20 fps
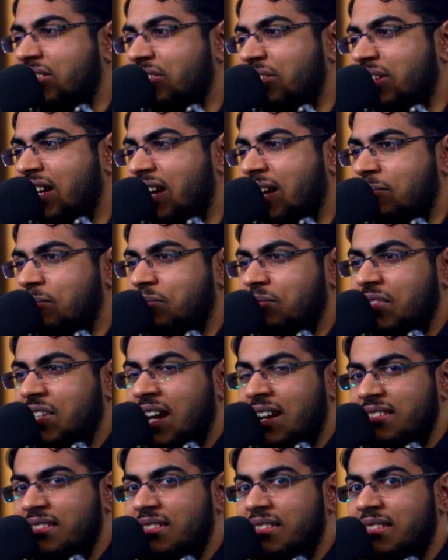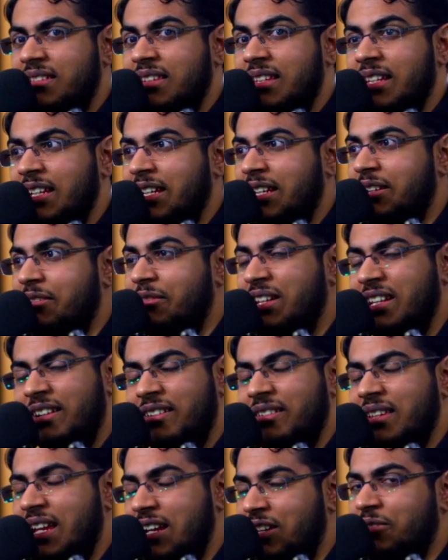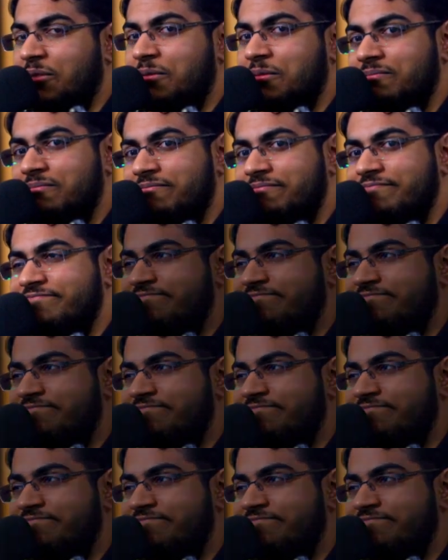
So yeah, that's the release. Thank you.